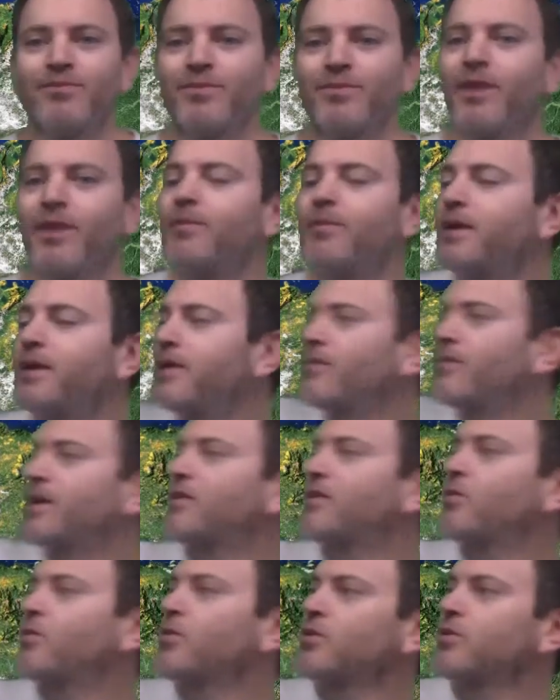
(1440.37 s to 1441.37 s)
I've got
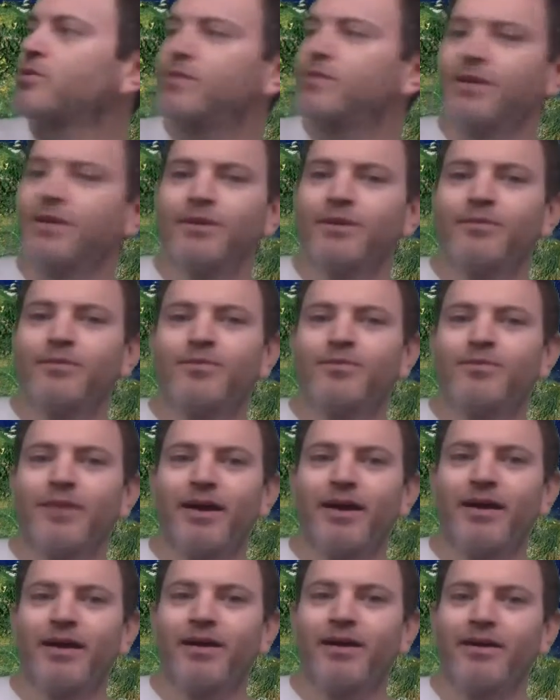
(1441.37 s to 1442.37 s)
the world
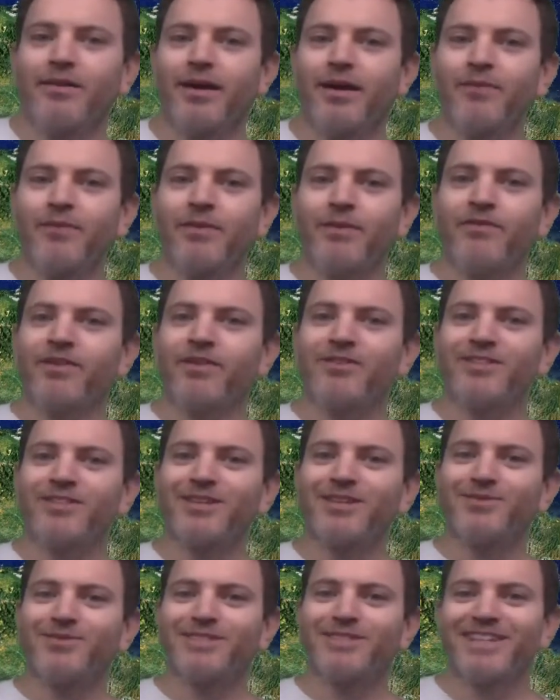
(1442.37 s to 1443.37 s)
at my
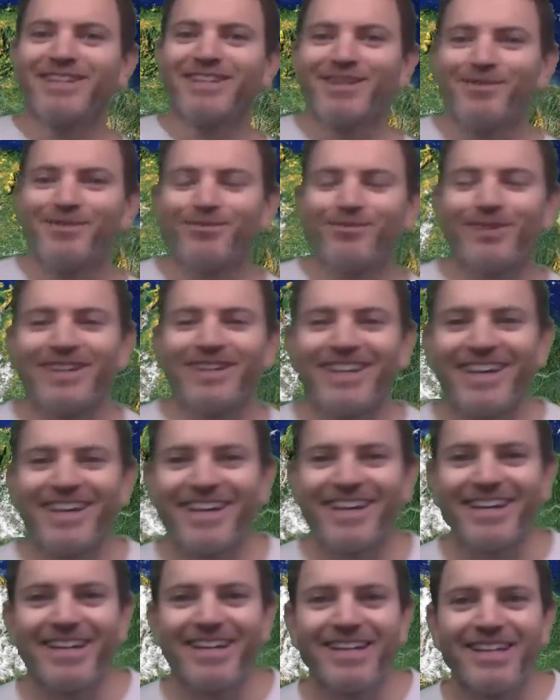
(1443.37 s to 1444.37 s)
fingertips. But,
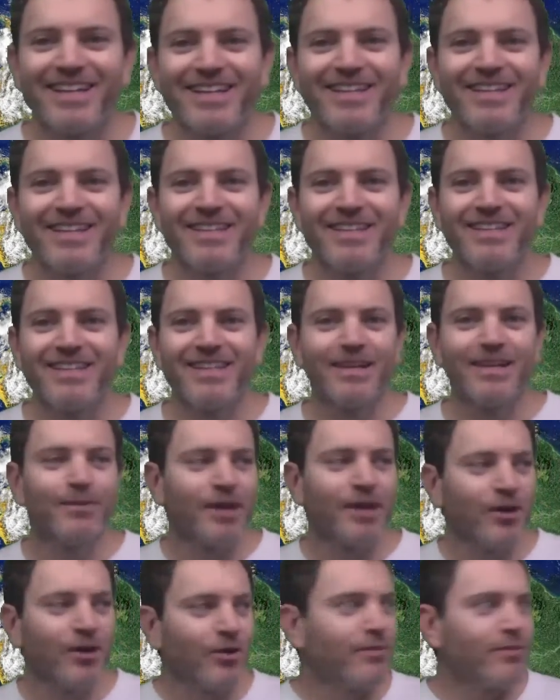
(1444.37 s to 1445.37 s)
I'm at
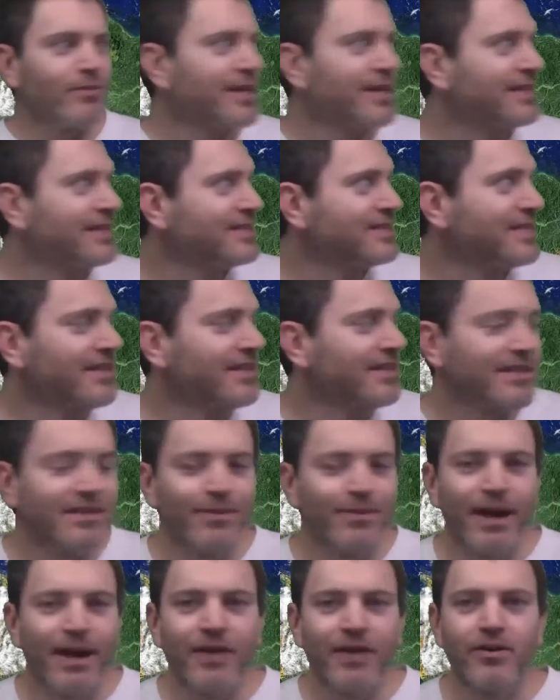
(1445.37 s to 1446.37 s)
home. Kids yelling in the
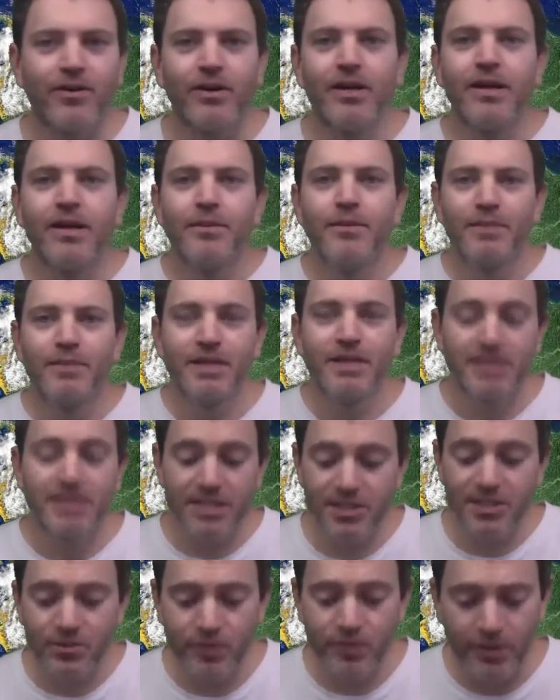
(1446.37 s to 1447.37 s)
background. Because this
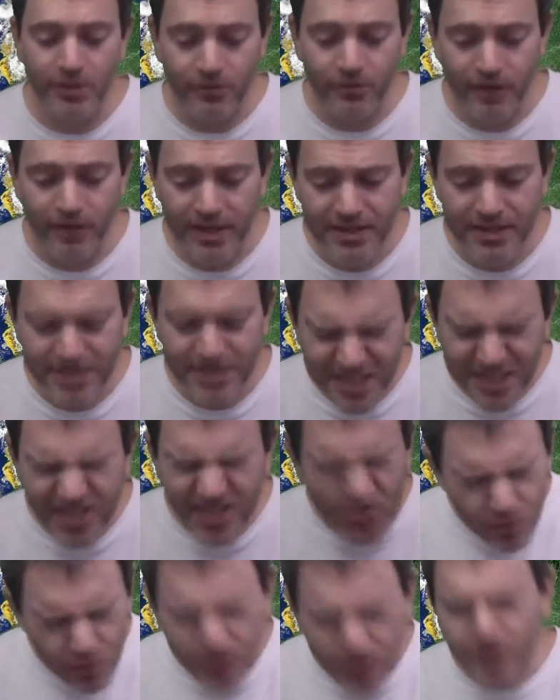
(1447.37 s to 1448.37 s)
is real, friends. This
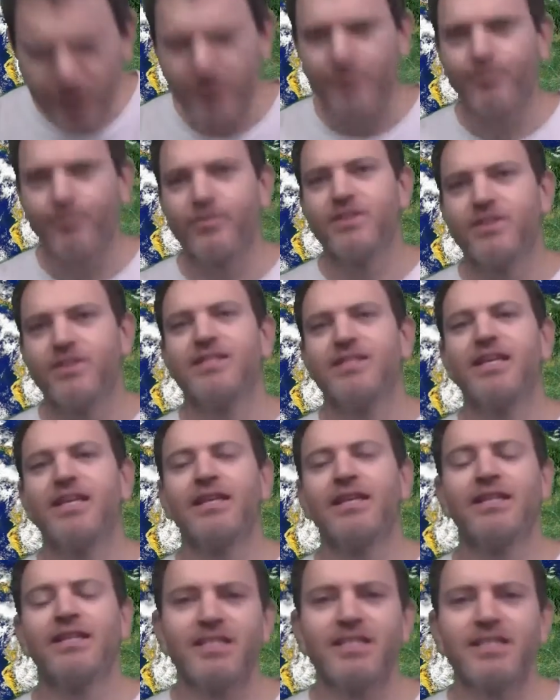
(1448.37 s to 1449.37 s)
is real. This is it.
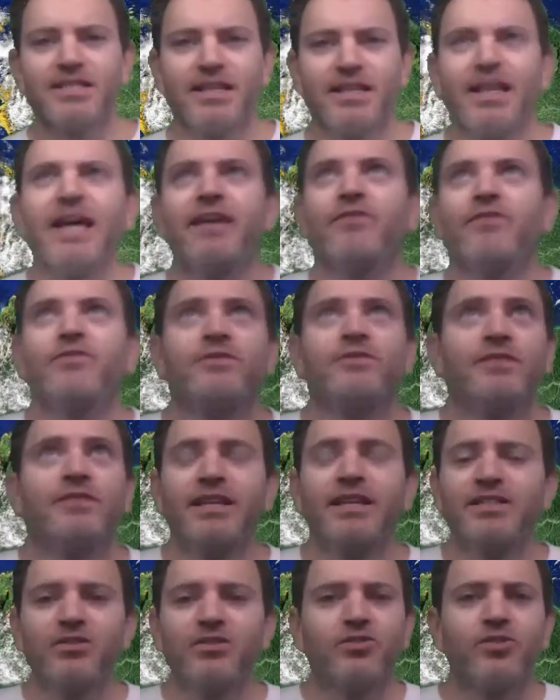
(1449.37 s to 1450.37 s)
This is life.
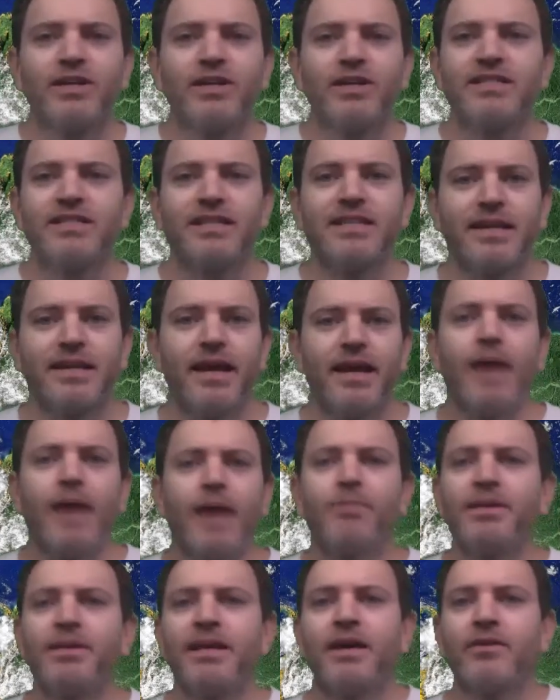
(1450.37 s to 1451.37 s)
Things are crazy
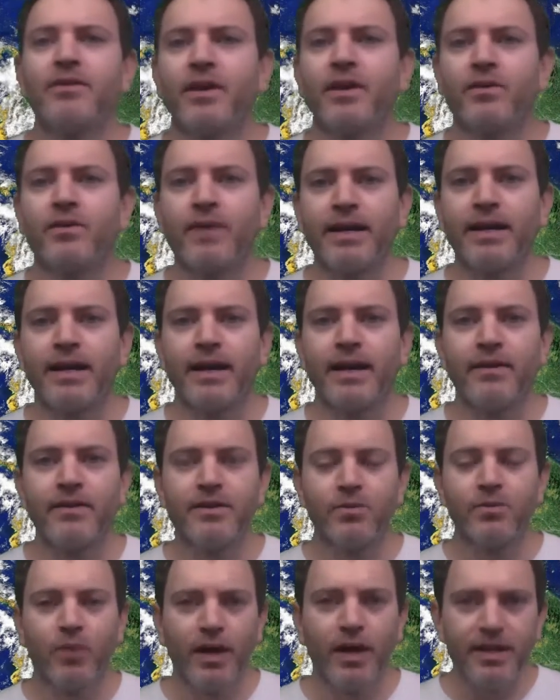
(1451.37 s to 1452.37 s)
happening out there right now.
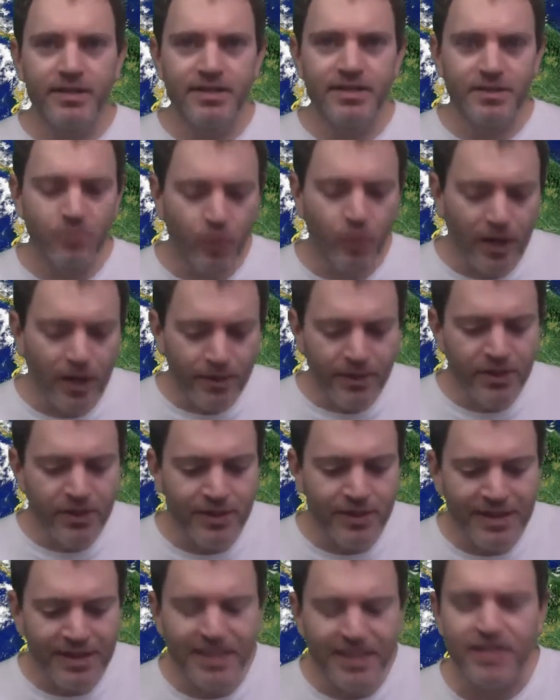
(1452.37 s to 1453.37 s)
Why am I
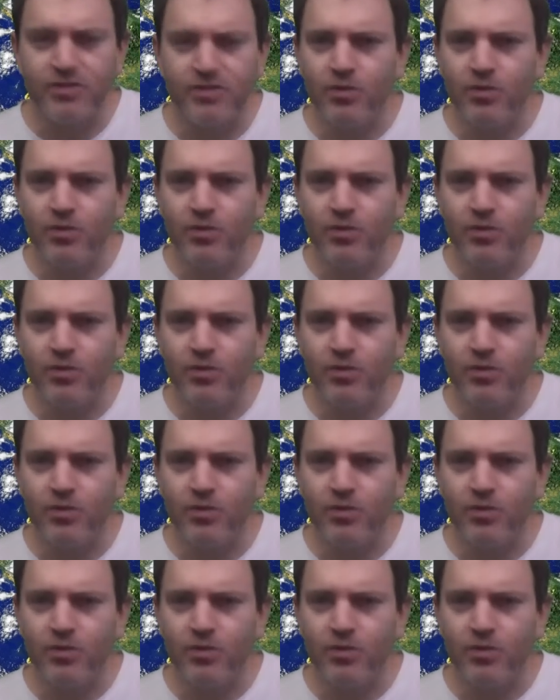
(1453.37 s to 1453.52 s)
doing this?